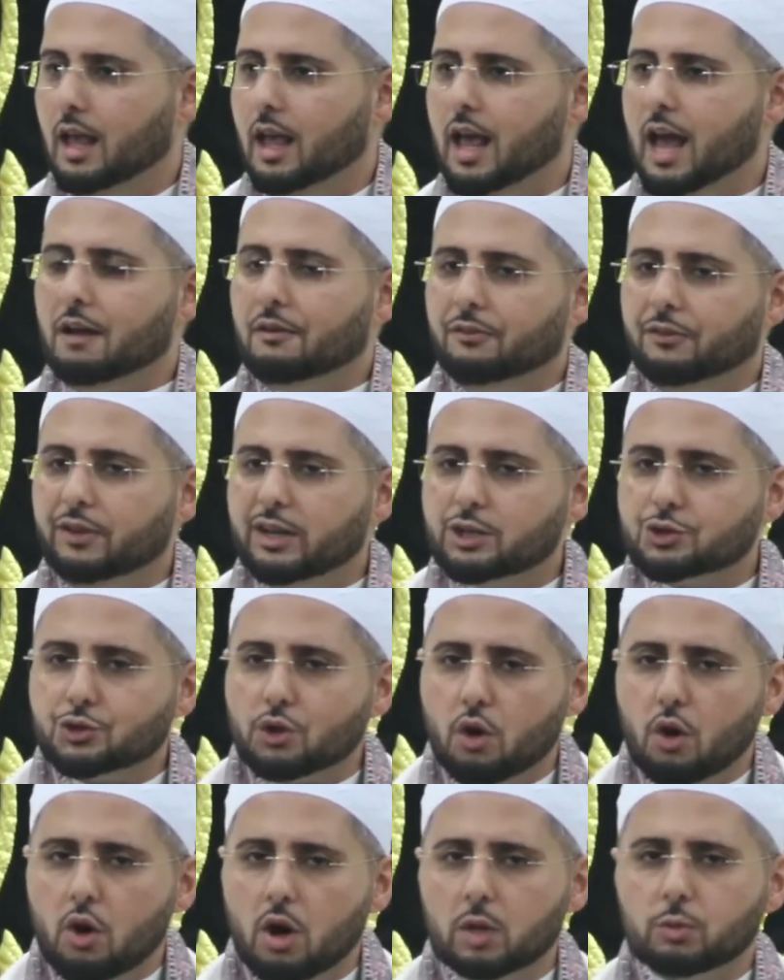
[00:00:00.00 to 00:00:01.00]
Every
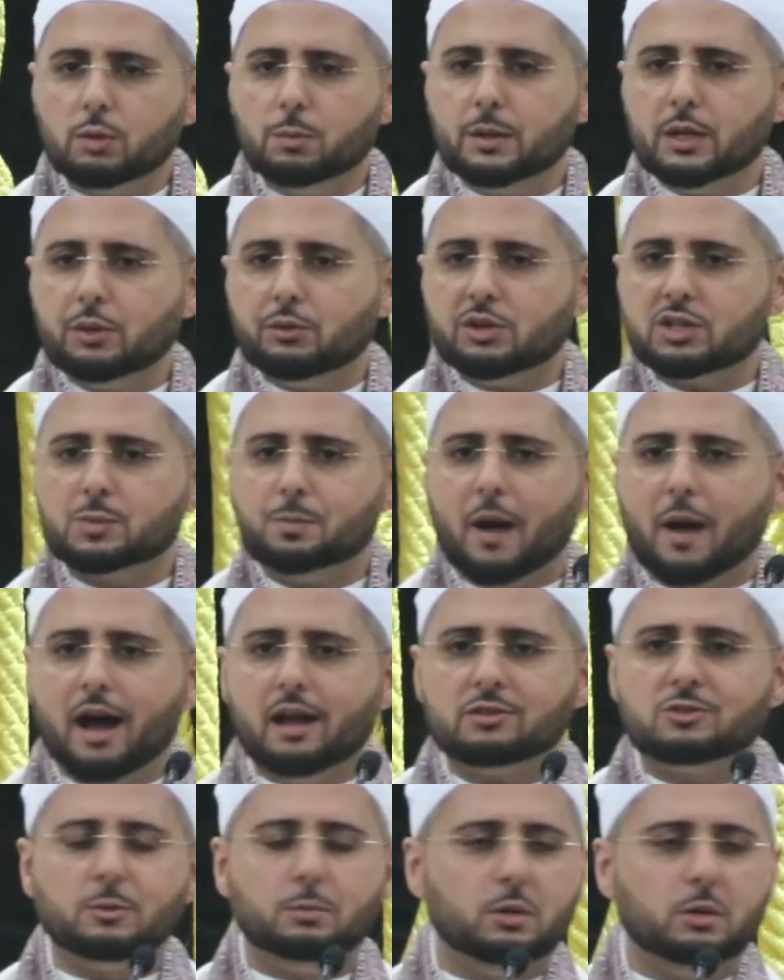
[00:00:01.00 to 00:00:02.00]
soul will be
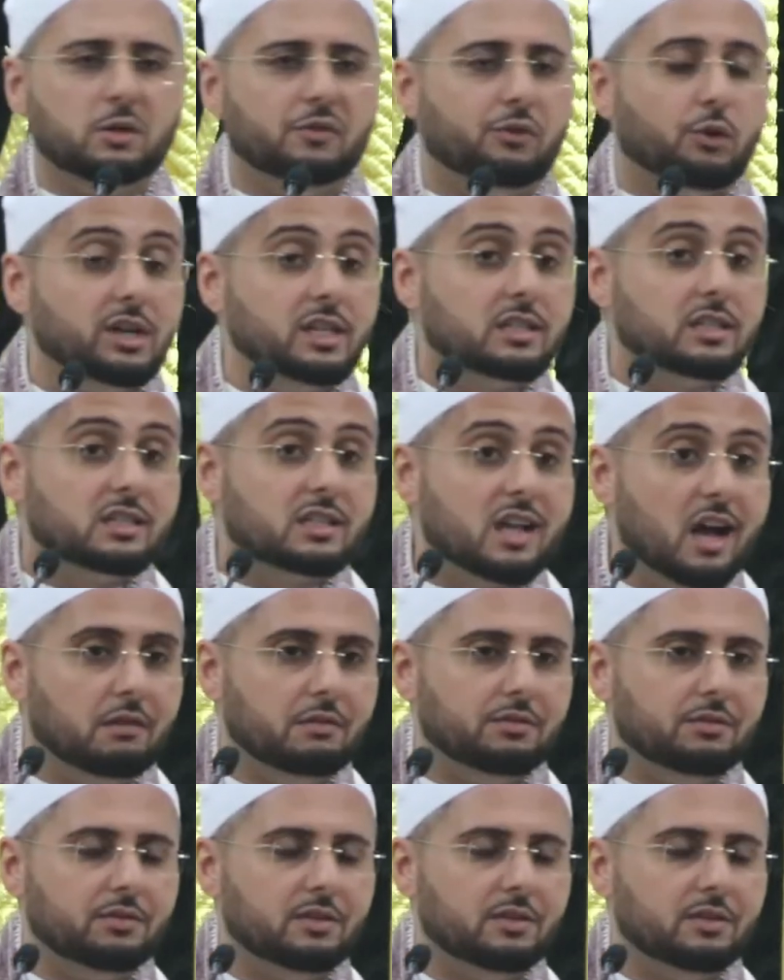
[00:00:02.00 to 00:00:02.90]
responsible for itself.